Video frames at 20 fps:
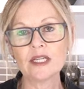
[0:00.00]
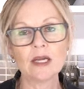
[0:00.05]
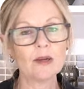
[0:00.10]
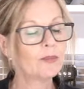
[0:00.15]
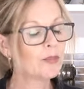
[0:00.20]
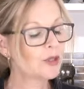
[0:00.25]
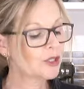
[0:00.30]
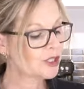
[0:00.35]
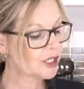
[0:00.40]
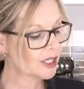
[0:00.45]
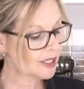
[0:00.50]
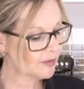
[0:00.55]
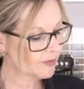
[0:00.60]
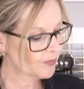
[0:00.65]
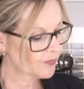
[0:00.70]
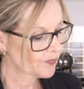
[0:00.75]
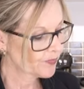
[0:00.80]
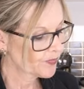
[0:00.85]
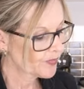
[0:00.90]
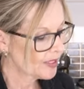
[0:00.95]
temperature
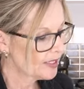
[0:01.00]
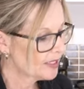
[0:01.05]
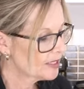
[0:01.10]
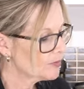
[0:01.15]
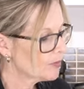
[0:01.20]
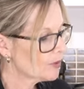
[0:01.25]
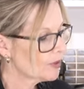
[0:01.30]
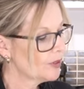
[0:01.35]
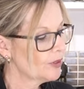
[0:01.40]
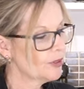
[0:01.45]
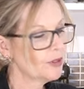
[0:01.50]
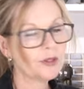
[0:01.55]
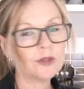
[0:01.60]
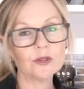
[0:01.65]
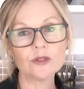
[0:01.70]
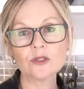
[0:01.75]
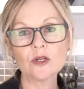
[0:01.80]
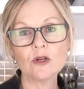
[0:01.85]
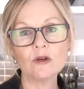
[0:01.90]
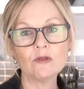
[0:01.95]
is what you
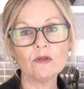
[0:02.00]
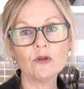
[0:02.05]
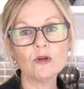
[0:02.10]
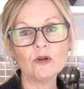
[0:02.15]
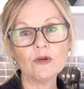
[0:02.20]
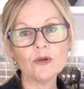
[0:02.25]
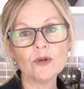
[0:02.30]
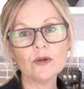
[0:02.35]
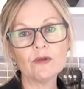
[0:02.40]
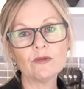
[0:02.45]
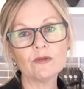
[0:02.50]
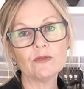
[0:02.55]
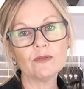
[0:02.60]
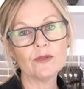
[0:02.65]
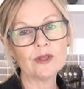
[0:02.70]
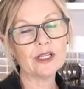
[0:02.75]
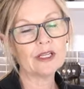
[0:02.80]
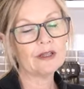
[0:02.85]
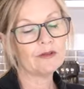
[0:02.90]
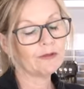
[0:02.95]
use for
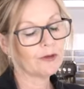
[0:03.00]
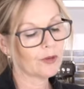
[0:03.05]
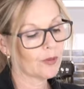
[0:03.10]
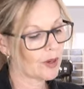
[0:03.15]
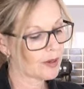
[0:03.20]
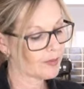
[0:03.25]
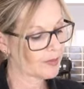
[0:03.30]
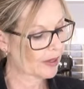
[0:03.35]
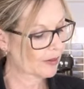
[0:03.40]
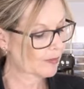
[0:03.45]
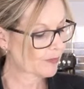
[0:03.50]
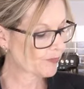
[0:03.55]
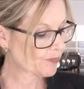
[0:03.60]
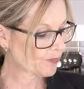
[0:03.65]
the Varoma.